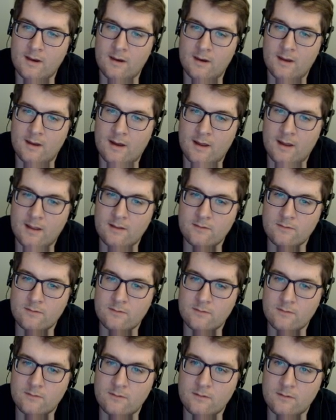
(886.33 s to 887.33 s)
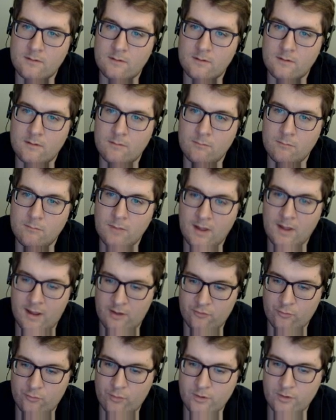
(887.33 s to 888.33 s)
nice
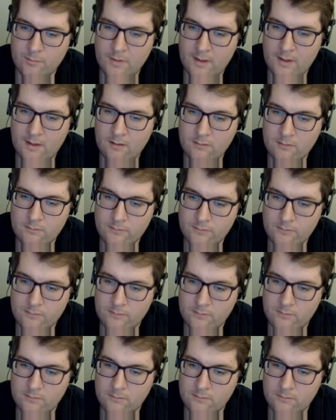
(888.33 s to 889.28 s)
Patchwork Pals